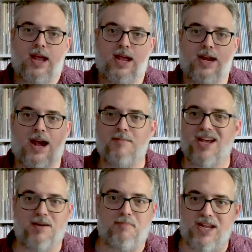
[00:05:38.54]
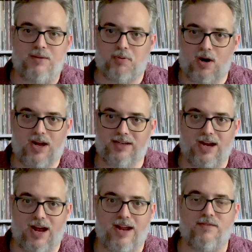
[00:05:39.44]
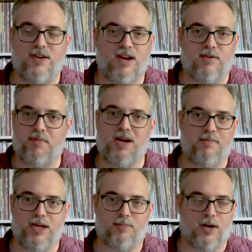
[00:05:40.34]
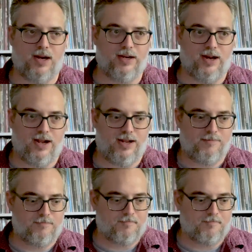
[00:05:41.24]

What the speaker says: And I'm not a big prog guy. I've never been a big prog guy.